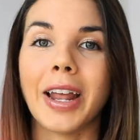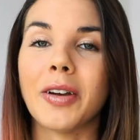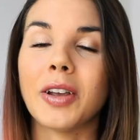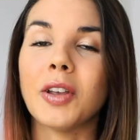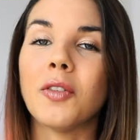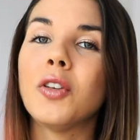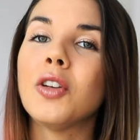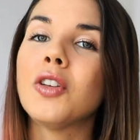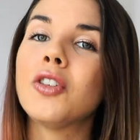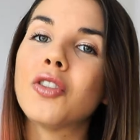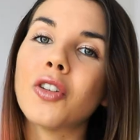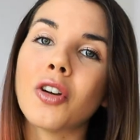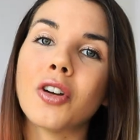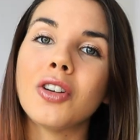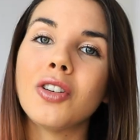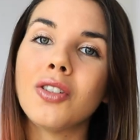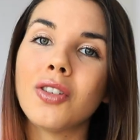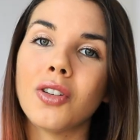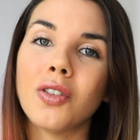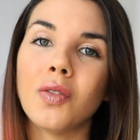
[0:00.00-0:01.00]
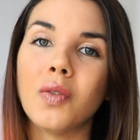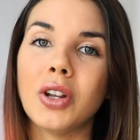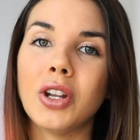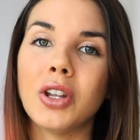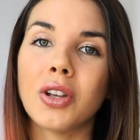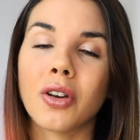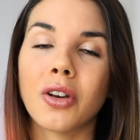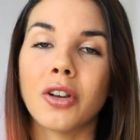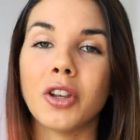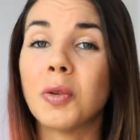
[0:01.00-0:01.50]
Now, if you don't do
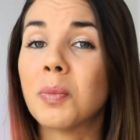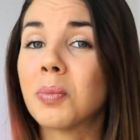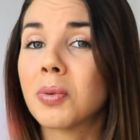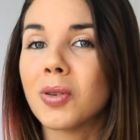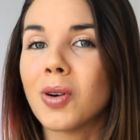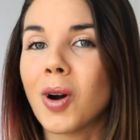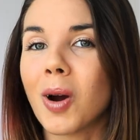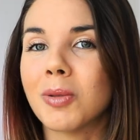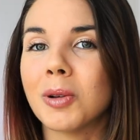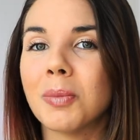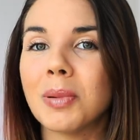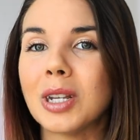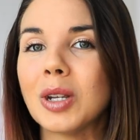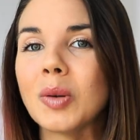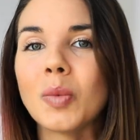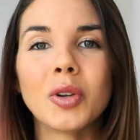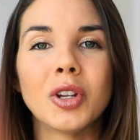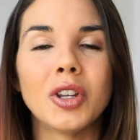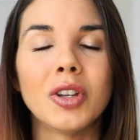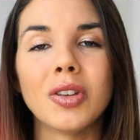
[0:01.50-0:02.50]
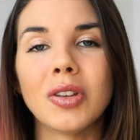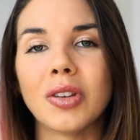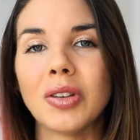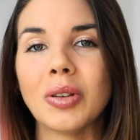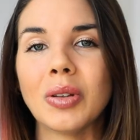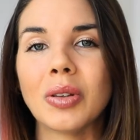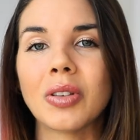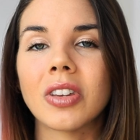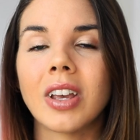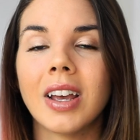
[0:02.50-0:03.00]
video, you probably wouldn't
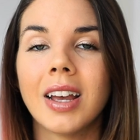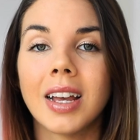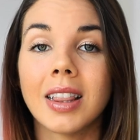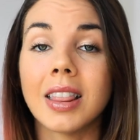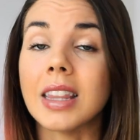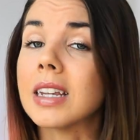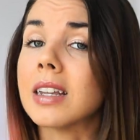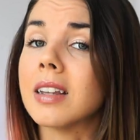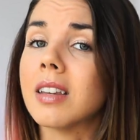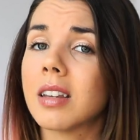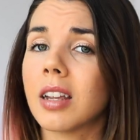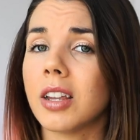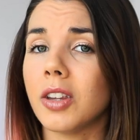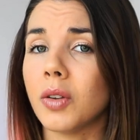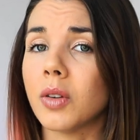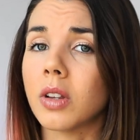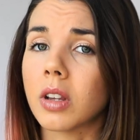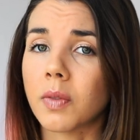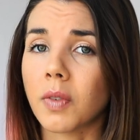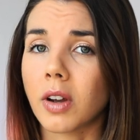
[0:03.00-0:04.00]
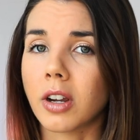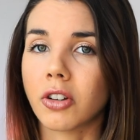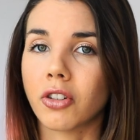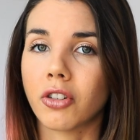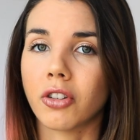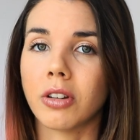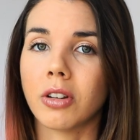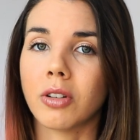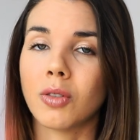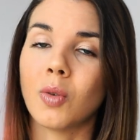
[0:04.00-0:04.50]
use the continuous
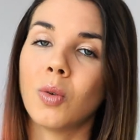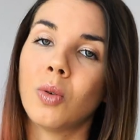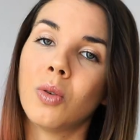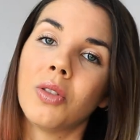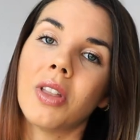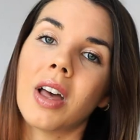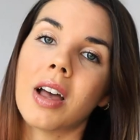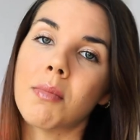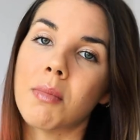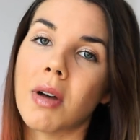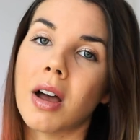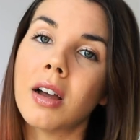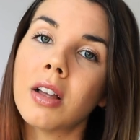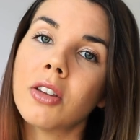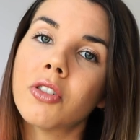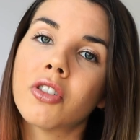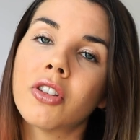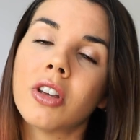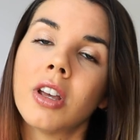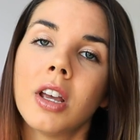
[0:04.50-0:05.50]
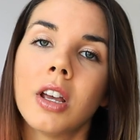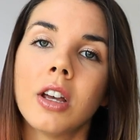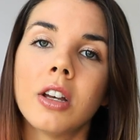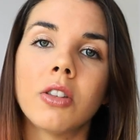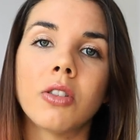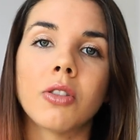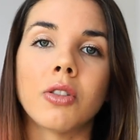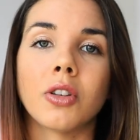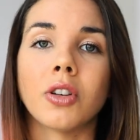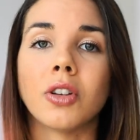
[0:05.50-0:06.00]
function all that much.
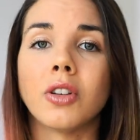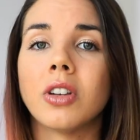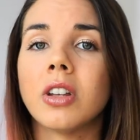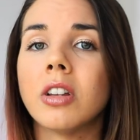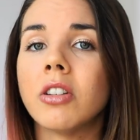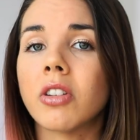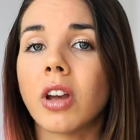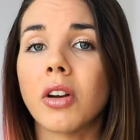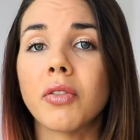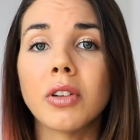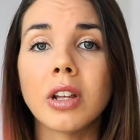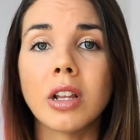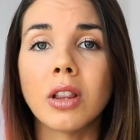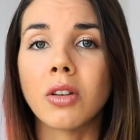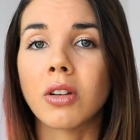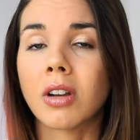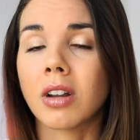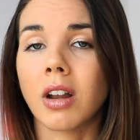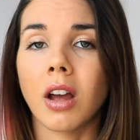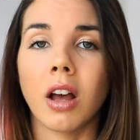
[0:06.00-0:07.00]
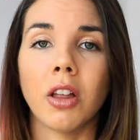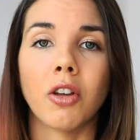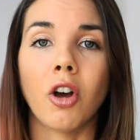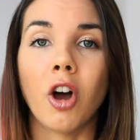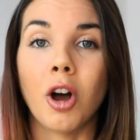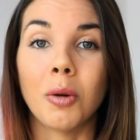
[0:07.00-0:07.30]
So you can definitely look at other